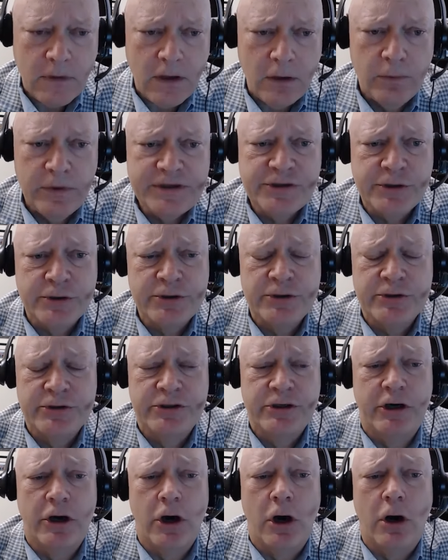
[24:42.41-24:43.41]
researchers
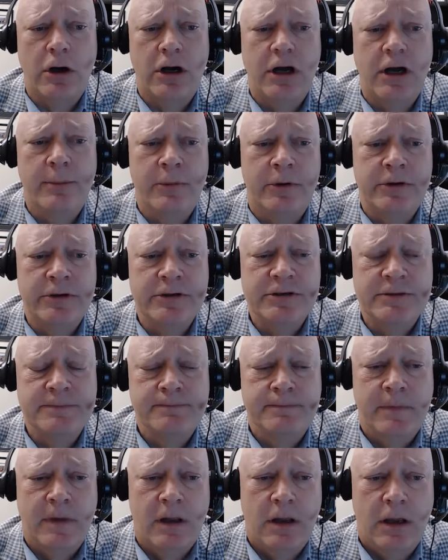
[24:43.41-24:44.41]
took all
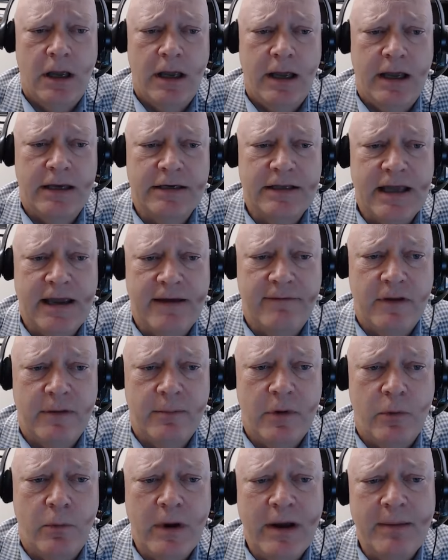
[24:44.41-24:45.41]
comers and gave them
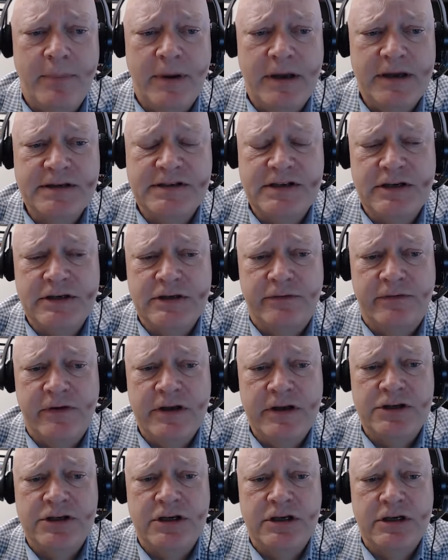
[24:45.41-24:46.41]
a web-based
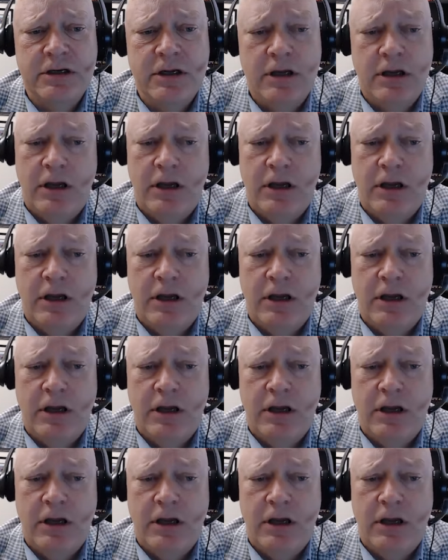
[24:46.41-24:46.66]
intervention,